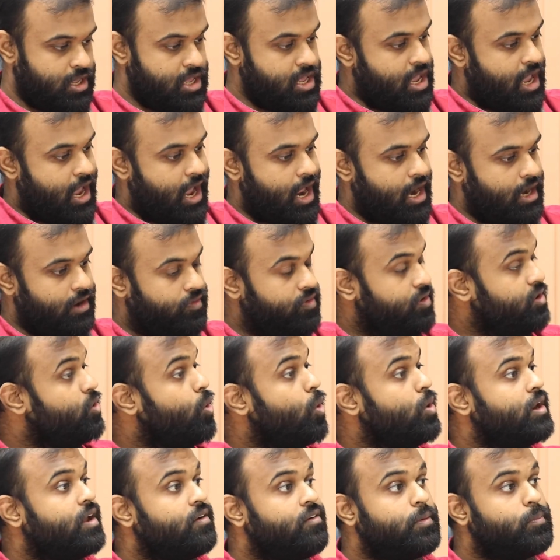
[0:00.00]
And if you
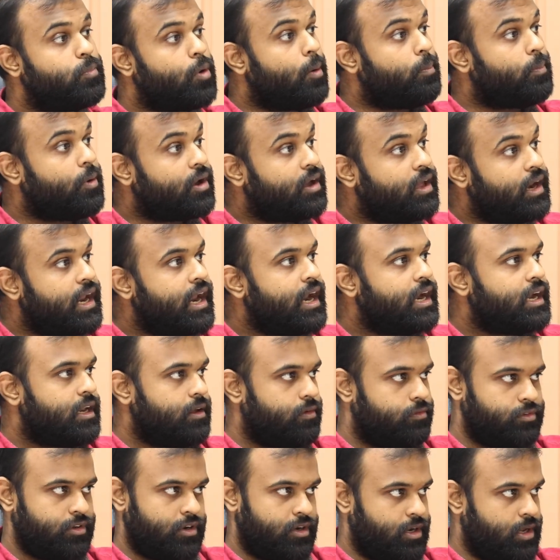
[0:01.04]
don't give it proper
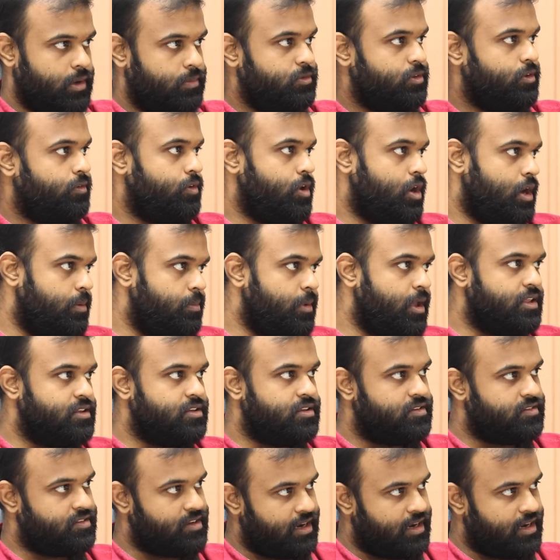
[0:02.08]
creatives in terms of your images,